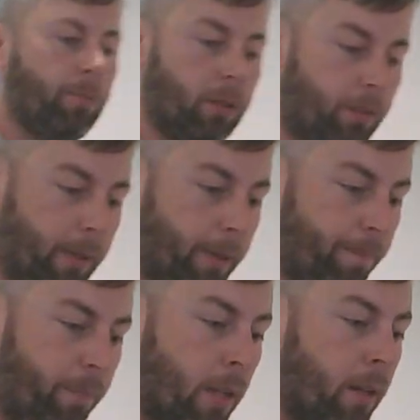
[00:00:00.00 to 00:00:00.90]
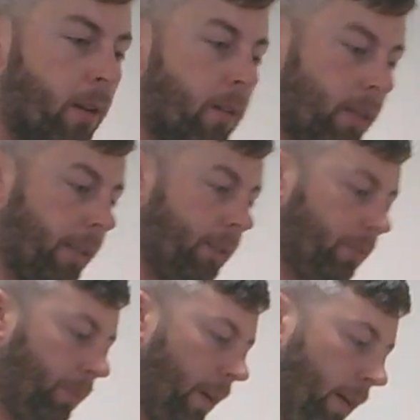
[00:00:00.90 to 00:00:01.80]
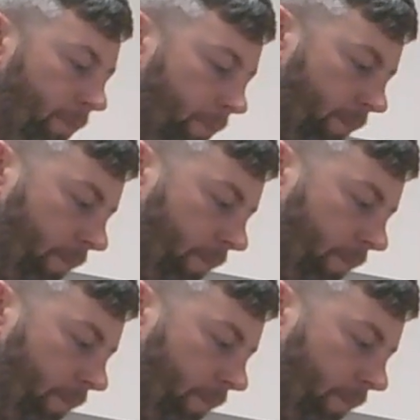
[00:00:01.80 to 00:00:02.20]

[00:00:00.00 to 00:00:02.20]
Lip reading: up a little bit. Take you some tape.